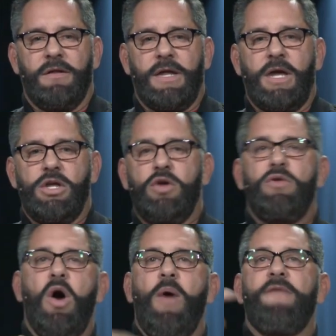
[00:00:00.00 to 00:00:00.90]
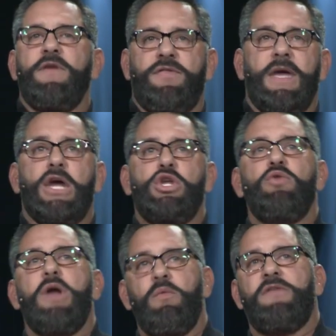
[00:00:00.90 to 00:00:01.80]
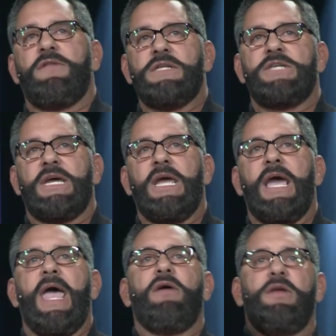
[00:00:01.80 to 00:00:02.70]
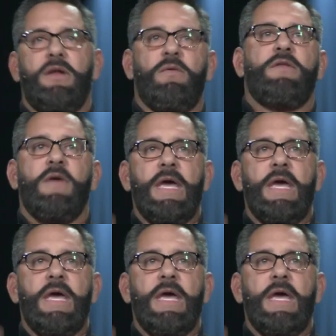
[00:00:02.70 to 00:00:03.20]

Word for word: Like, you know everything and you know what's in the checking account, you know what.